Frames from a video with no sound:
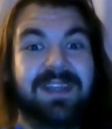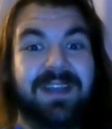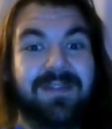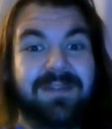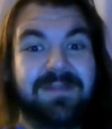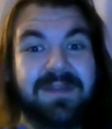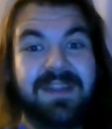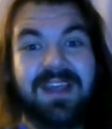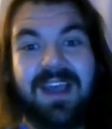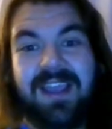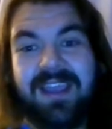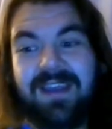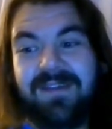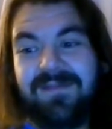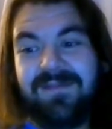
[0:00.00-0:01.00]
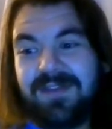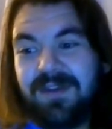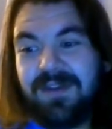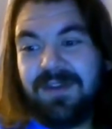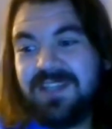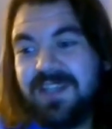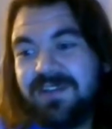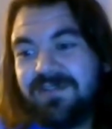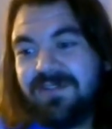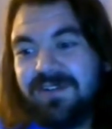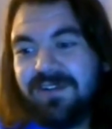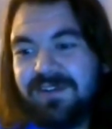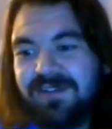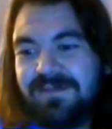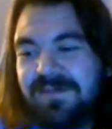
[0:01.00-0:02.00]
That would be like if
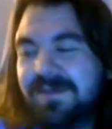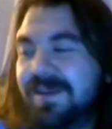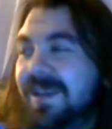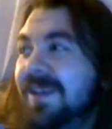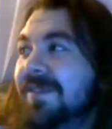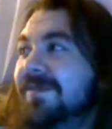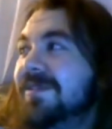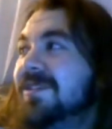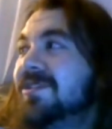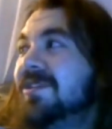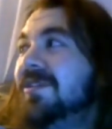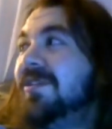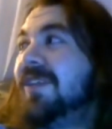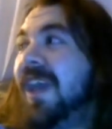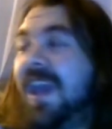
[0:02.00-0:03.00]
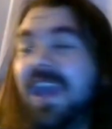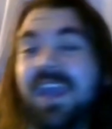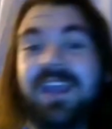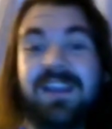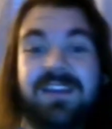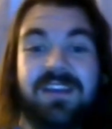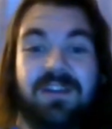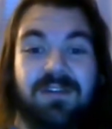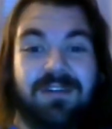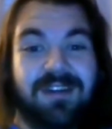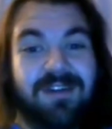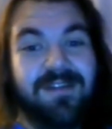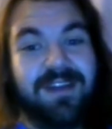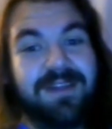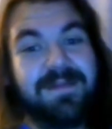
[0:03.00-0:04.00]
13-year-old me was told, "Hey, you're
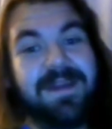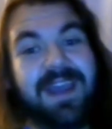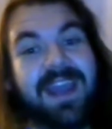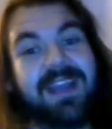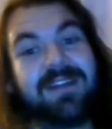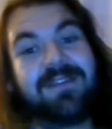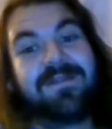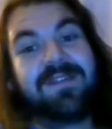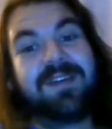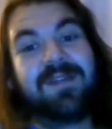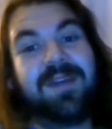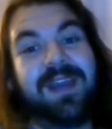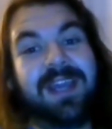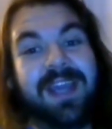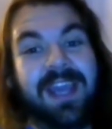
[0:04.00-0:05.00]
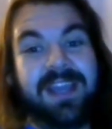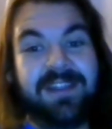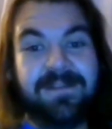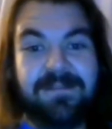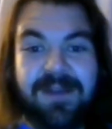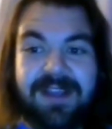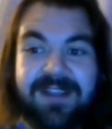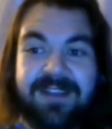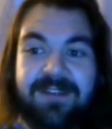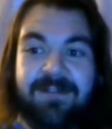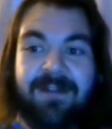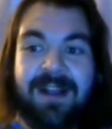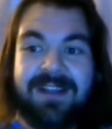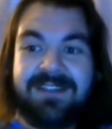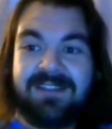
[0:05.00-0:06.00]
going to be interviewing independent
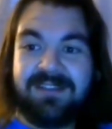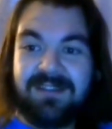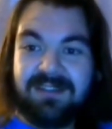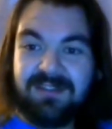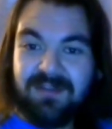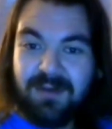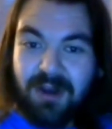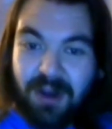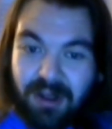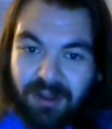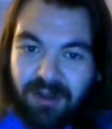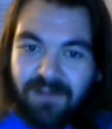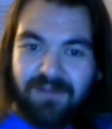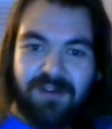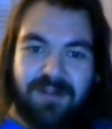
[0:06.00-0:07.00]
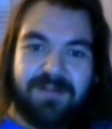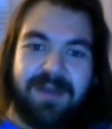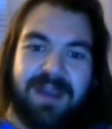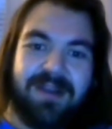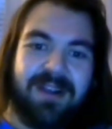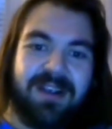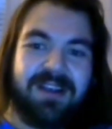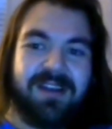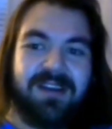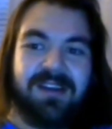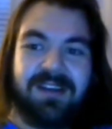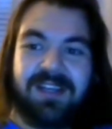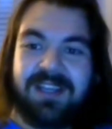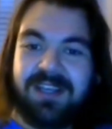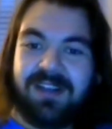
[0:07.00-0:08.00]
wrestlers from all over
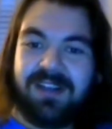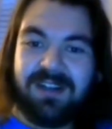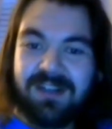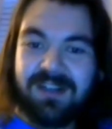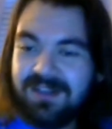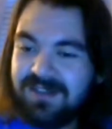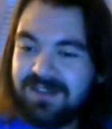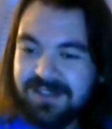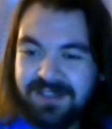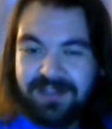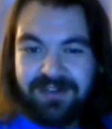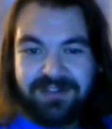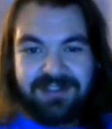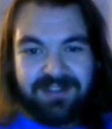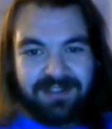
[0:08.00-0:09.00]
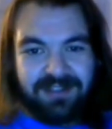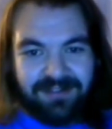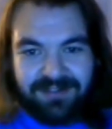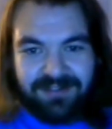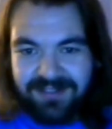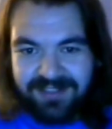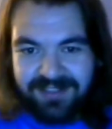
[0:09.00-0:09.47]
America here soon."